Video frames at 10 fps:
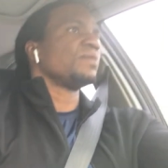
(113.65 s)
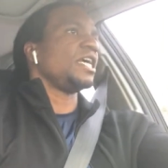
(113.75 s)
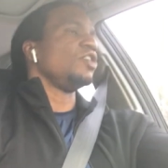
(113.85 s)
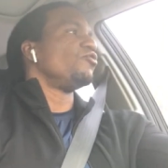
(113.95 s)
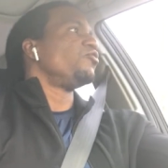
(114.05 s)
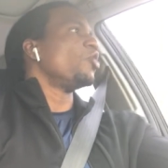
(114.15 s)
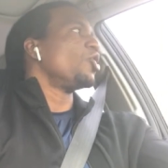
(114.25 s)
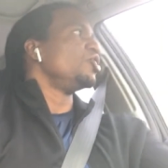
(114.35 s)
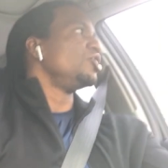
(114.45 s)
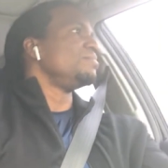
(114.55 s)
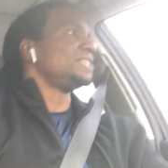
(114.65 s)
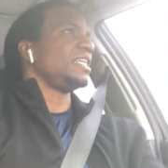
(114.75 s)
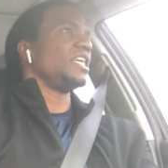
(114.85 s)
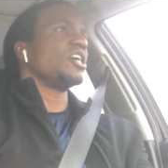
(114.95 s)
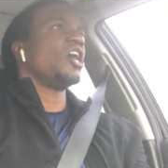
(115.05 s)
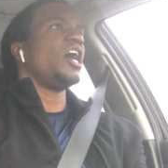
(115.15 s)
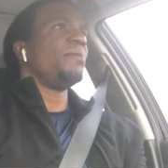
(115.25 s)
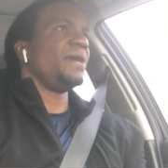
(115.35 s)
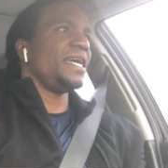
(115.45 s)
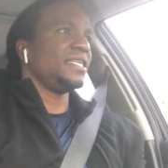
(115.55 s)
in forums and in
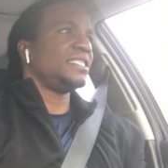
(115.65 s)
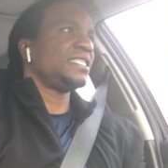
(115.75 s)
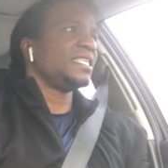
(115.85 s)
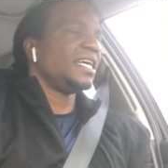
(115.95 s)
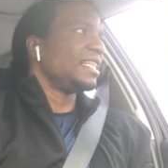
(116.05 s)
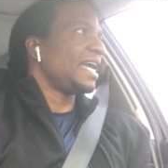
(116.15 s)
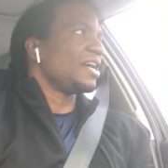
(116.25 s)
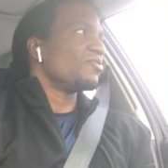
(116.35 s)
comments, like